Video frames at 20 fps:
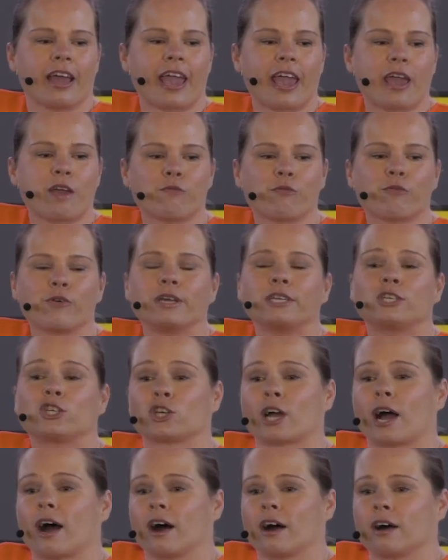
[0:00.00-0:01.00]
Every
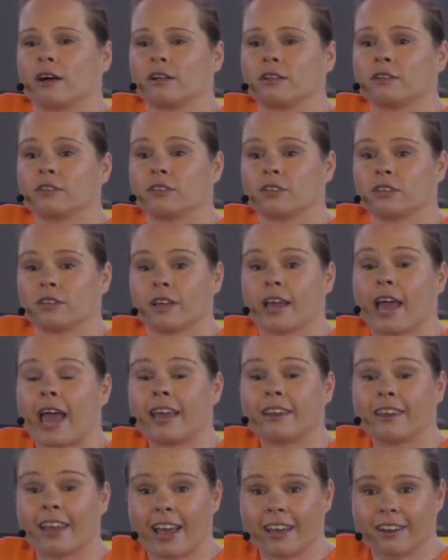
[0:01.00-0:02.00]
child
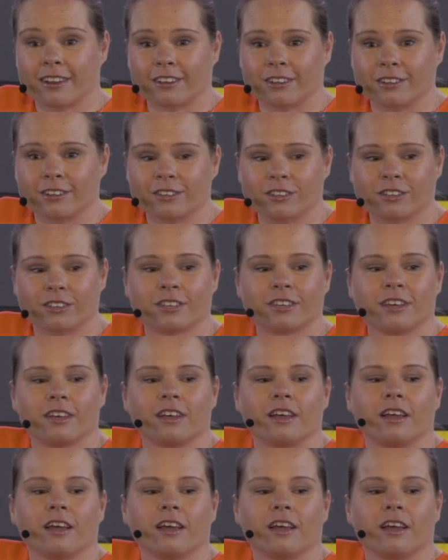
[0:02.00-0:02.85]
and adult,